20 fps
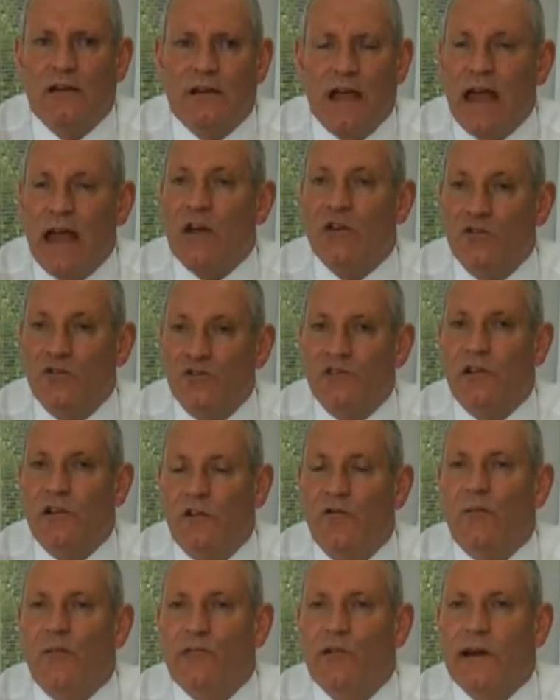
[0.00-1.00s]
how you
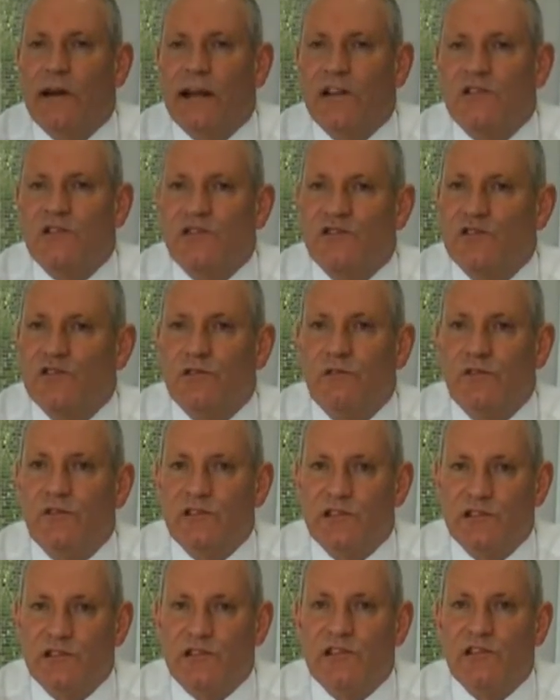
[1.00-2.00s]
deliver products and
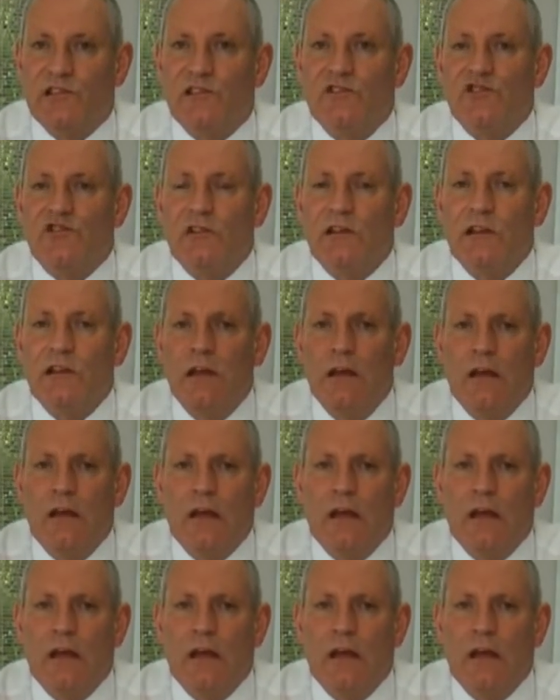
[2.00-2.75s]
services essentially.